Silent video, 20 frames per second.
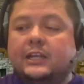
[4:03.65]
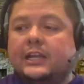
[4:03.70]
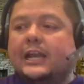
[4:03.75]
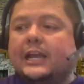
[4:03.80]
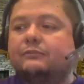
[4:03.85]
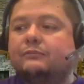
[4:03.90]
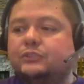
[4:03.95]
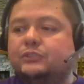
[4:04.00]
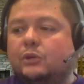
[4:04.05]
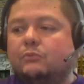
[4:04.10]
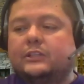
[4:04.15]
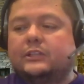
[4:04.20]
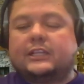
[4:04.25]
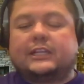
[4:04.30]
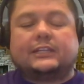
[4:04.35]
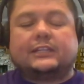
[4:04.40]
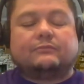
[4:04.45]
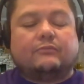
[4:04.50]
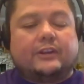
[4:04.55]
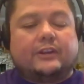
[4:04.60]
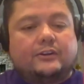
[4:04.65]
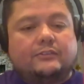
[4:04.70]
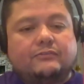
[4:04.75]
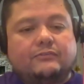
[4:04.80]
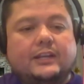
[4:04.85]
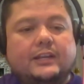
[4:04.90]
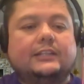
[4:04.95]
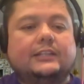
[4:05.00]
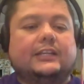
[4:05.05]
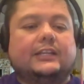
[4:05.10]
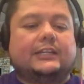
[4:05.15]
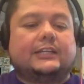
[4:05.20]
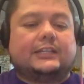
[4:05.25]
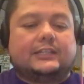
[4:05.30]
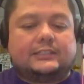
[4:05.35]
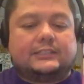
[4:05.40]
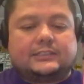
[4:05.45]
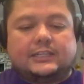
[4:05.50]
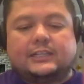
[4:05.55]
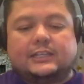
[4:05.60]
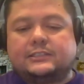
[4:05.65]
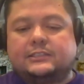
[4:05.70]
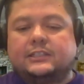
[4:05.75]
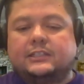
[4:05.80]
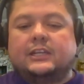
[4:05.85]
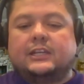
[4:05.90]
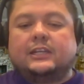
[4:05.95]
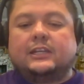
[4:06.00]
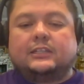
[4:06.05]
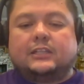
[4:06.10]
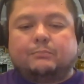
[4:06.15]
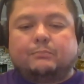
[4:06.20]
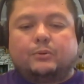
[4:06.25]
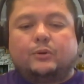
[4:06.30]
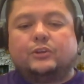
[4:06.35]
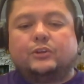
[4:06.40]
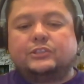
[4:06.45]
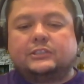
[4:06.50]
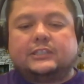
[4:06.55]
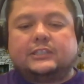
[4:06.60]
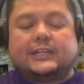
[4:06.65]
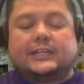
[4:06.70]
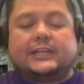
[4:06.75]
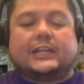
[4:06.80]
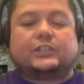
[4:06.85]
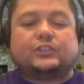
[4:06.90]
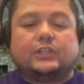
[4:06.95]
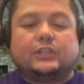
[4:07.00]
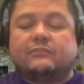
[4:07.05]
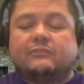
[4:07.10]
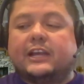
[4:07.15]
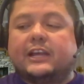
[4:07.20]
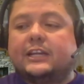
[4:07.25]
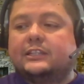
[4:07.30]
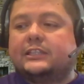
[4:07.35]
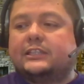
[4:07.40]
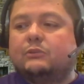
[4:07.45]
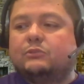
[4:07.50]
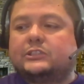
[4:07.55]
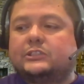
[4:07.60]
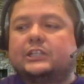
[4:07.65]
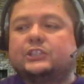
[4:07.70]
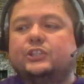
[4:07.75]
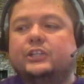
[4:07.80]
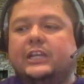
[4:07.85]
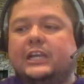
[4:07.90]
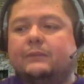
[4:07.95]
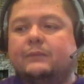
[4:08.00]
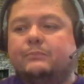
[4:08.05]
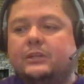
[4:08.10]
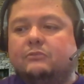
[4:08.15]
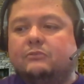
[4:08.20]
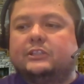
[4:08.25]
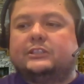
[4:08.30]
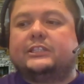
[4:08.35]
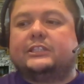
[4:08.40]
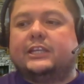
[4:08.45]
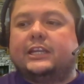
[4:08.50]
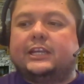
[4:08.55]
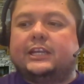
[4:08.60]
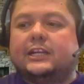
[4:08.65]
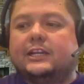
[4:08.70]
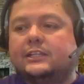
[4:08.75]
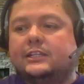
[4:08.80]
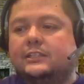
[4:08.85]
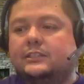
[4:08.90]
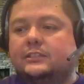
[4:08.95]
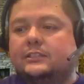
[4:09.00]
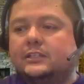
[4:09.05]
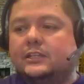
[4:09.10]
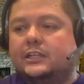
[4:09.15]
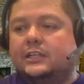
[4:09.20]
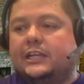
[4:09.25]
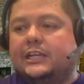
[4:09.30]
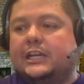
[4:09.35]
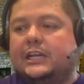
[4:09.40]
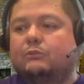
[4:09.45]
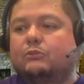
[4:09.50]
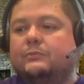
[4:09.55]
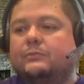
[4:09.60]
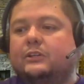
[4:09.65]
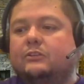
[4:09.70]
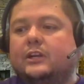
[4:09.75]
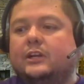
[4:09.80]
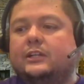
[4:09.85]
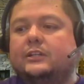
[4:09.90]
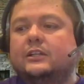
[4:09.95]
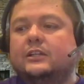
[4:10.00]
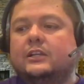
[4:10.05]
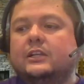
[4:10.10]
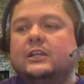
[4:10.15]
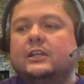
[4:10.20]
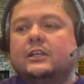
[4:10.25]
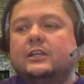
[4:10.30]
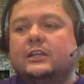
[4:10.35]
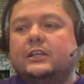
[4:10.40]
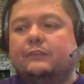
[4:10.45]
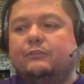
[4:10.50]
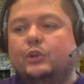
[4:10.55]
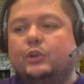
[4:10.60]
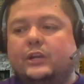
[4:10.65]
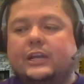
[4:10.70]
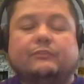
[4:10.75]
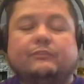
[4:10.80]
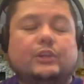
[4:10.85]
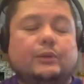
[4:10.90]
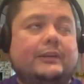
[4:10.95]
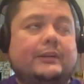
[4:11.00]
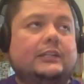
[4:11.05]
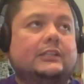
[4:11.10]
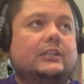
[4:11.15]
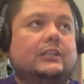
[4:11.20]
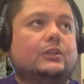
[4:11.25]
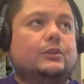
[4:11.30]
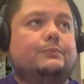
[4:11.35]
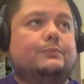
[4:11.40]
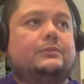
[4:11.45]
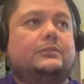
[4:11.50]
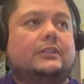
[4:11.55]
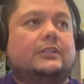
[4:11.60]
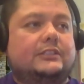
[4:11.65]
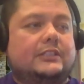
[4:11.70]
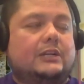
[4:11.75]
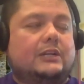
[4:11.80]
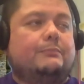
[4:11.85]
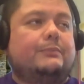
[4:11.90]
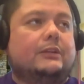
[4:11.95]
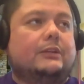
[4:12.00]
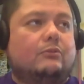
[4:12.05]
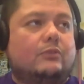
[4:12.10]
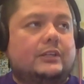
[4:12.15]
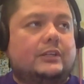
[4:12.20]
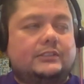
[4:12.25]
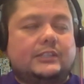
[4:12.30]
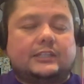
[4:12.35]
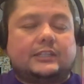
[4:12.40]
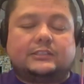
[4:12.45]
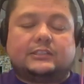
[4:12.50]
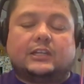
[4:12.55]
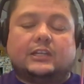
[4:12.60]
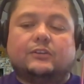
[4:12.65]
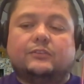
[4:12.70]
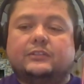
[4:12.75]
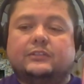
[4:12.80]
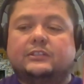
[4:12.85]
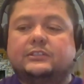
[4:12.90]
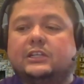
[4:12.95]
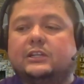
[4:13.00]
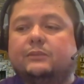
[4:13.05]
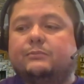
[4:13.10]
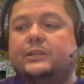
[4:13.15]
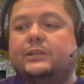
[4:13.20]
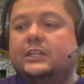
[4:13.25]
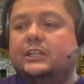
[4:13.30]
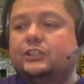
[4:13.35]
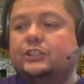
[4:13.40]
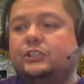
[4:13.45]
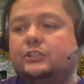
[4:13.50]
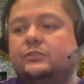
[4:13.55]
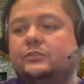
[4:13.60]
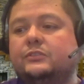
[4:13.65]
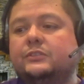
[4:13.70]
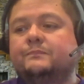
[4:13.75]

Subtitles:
Have someone that can verify, that can assess, a person that can actually validate what's actually happening with the AI enablement, right? If you don't have human in the loops, that's going to be a risk itself. That's going to be an issue.